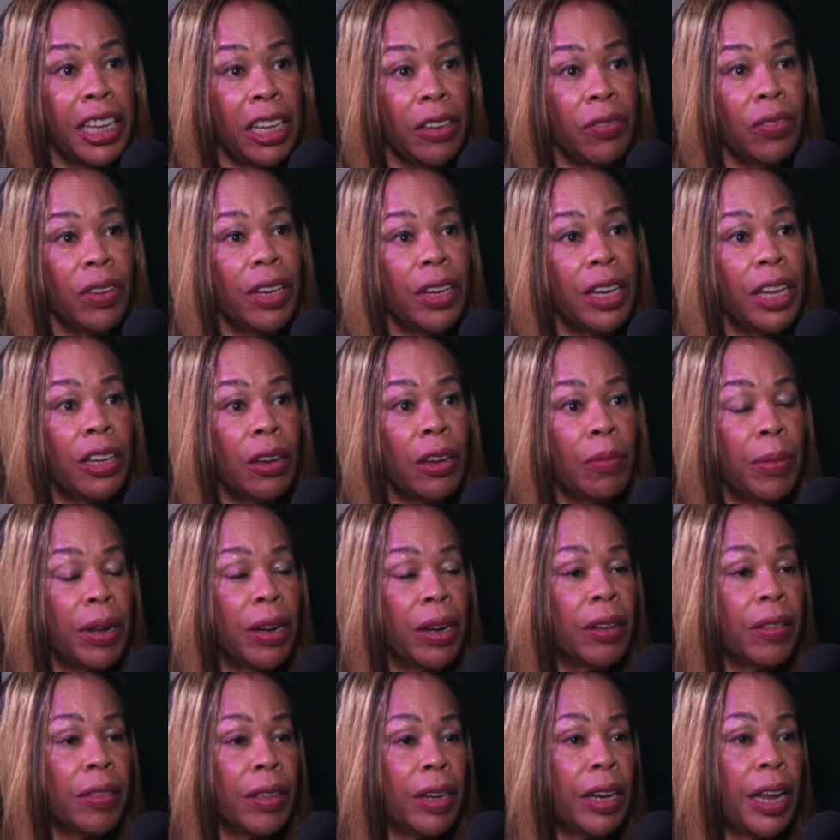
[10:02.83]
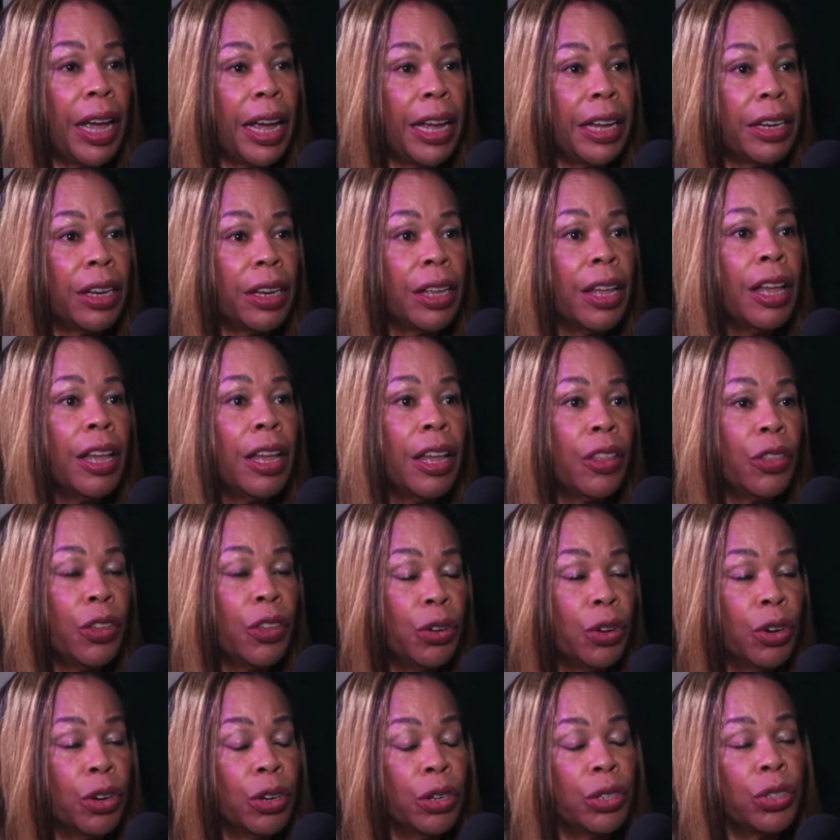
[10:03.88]
even in the middle of the night, the
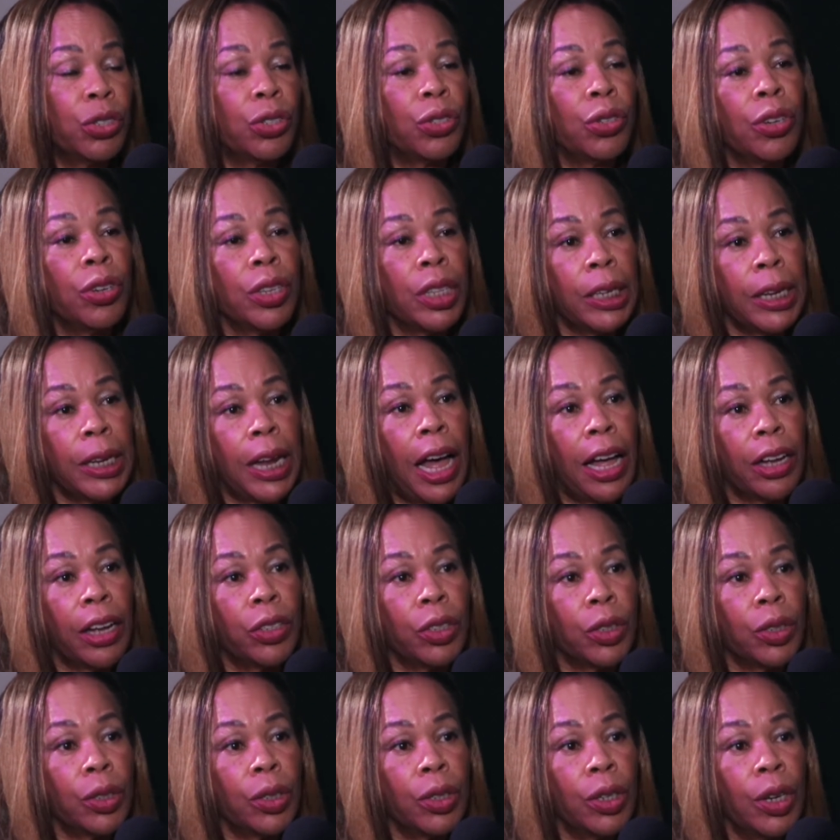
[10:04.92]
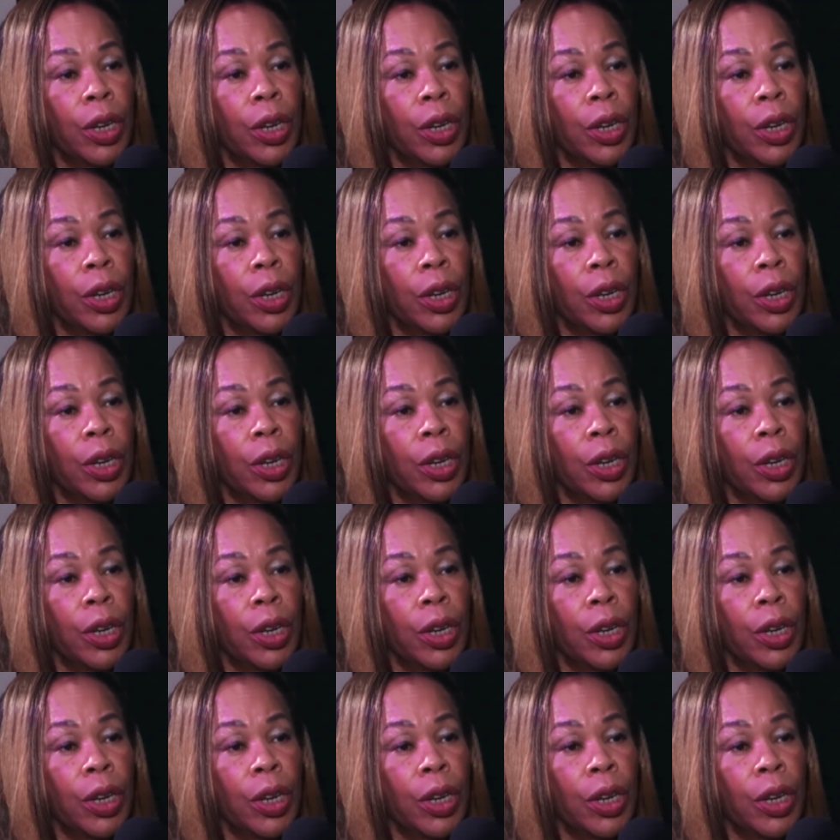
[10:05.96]
nurse or the doctor.